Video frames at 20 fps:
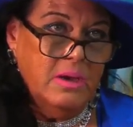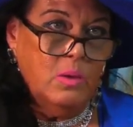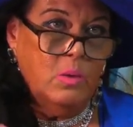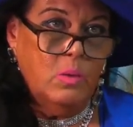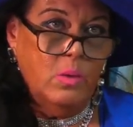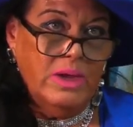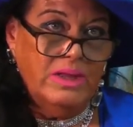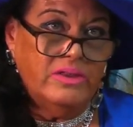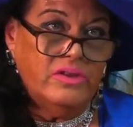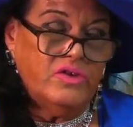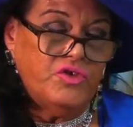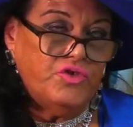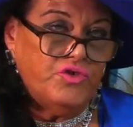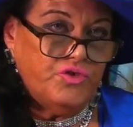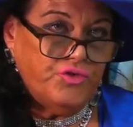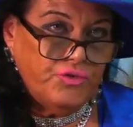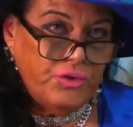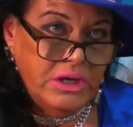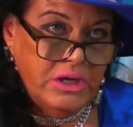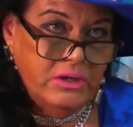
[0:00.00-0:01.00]
with
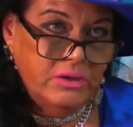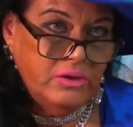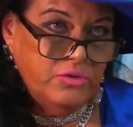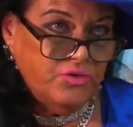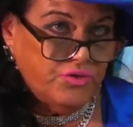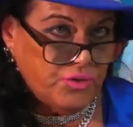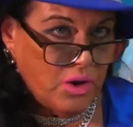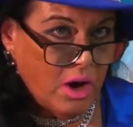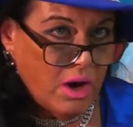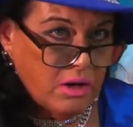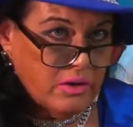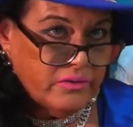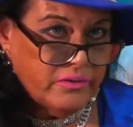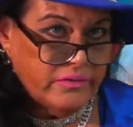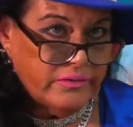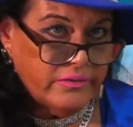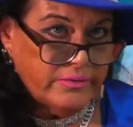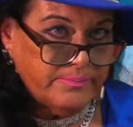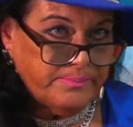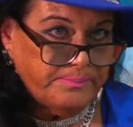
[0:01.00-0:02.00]
street
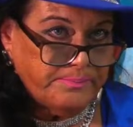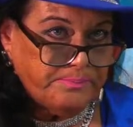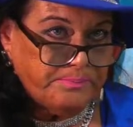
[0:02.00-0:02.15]
drugs